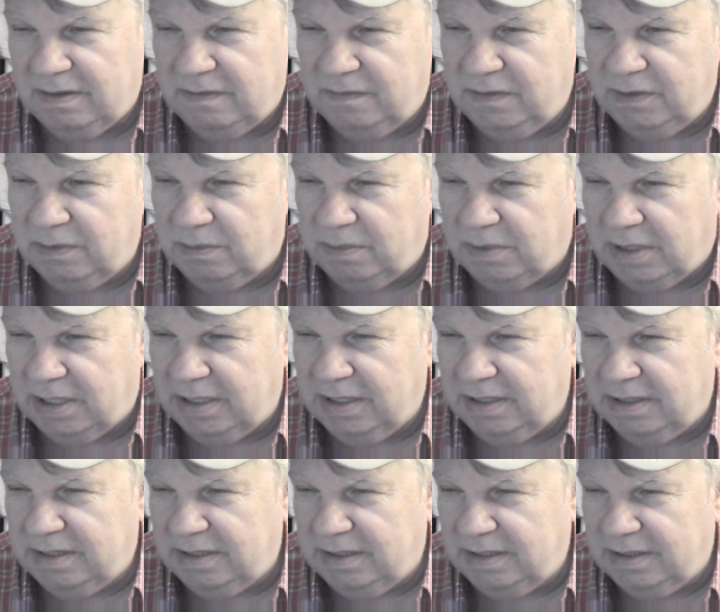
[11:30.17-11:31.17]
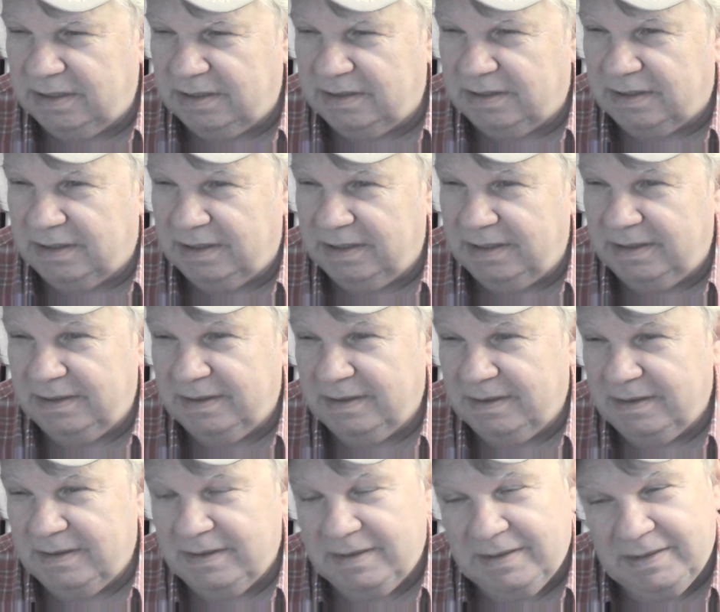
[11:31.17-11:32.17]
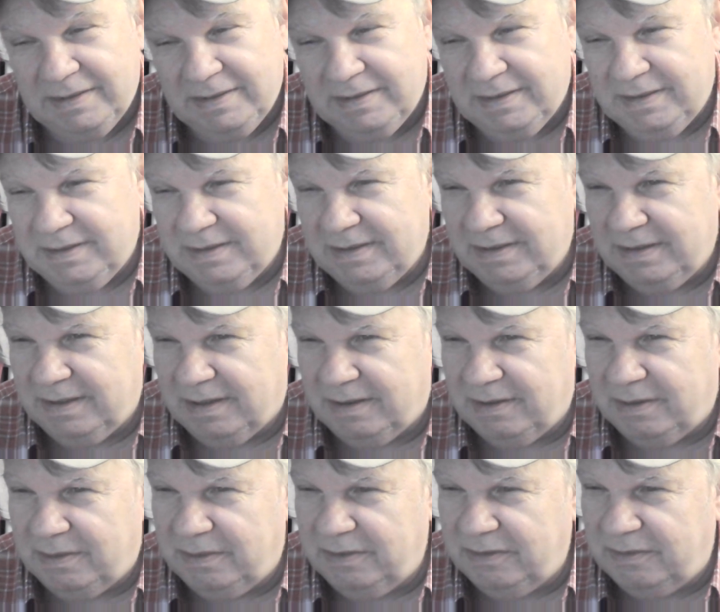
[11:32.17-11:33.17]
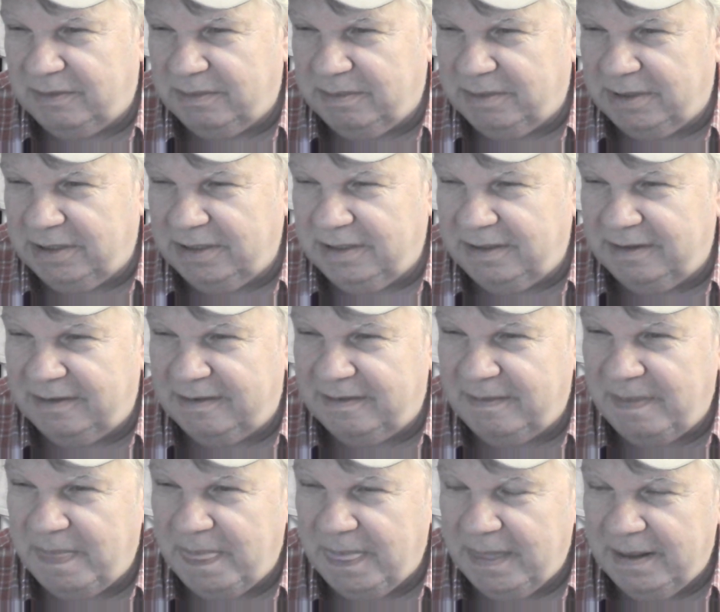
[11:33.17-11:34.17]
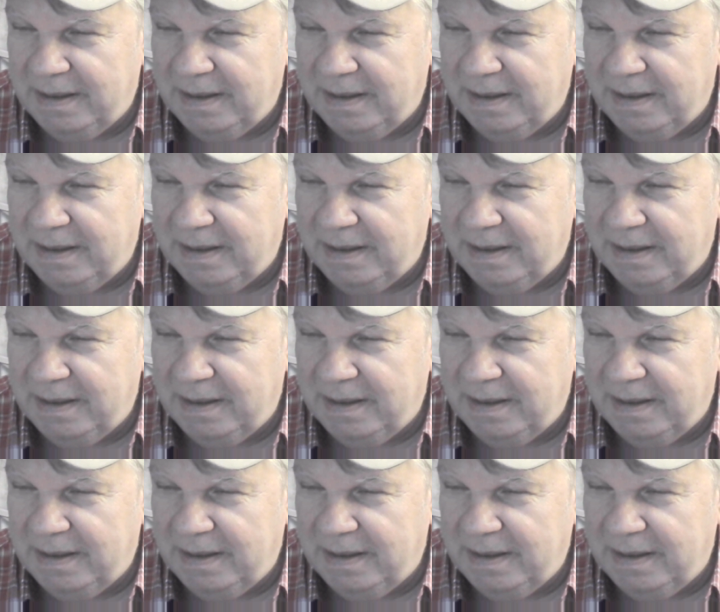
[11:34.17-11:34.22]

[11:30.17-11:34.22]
of Uriah the Hittite. That always reminds,